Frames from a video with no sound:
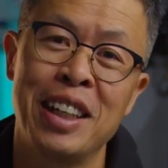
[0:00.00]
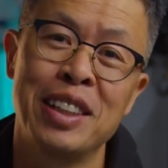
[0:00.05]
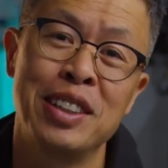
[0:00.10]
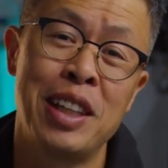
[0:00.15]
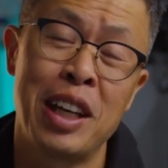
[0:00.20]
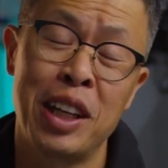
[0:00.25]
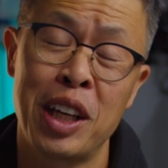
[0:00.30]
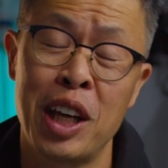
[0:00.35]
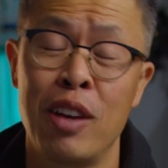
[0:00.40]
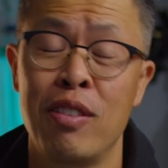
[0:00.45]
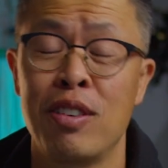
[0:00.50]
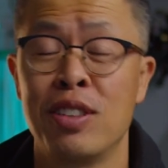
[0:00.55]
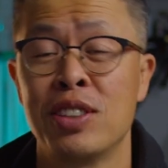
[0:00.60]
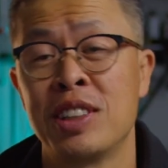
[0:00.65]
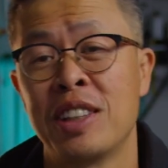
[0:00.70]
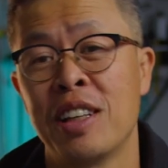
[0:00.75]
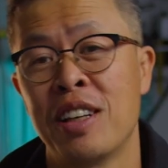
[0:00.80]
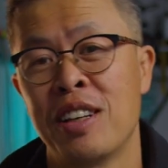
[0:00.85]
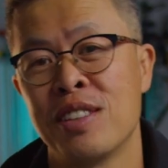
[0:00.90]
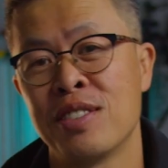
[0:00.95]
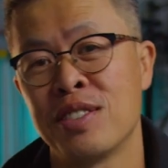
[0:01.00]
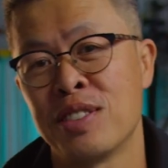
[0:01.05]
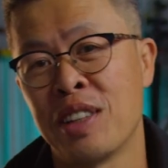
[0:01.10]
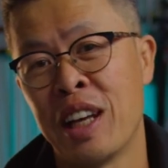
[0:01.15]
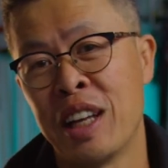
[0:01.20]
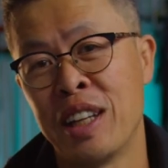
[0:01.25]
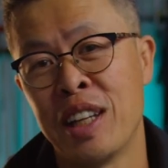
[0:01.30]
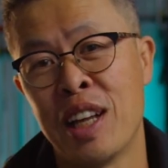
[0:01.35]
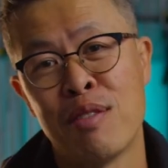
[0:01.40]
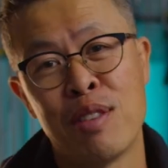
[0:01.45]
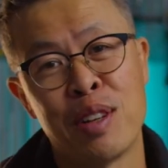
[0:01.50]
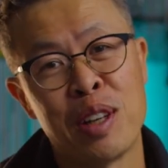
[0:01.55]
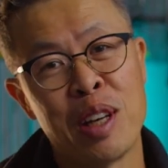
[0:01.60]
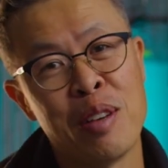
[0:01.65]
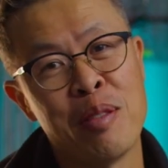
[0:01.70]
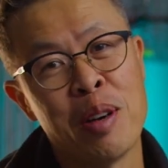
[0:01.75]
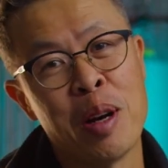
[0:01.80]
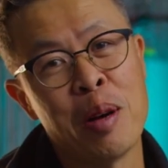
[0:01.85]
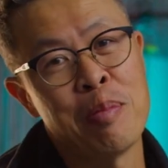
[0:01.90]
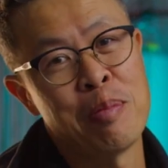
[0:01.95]
take care of yourselves and never
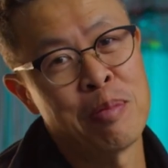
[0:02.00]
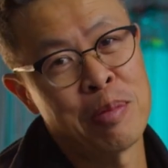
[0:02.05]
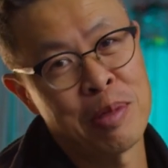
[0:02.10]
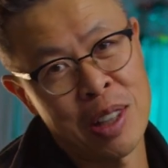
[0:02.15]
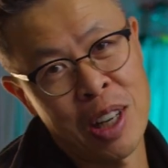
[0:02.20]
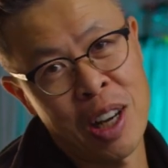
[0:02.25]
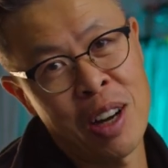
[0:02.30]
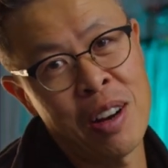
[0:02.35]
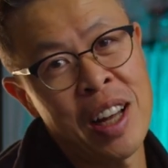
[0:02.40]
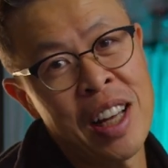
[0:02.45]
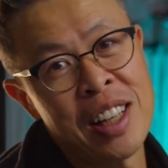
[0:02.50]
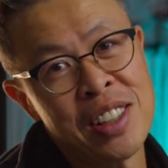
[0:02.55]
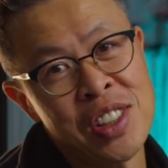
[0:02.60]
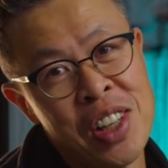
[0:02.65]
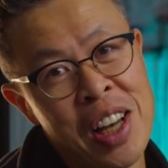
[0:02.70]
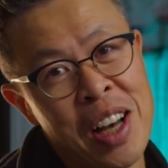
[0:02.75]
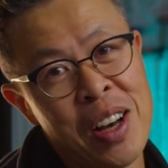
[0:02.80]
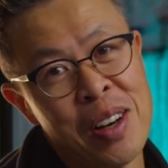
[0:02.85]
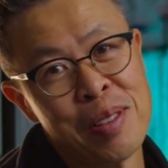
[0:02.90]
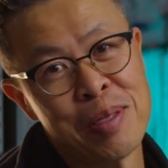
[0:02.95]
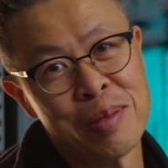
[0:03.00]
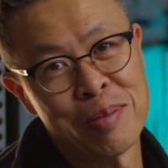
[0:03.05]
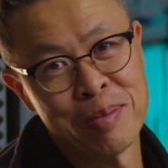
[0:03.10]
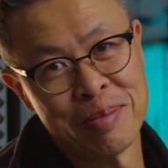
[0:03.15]
give up. All right, ciao.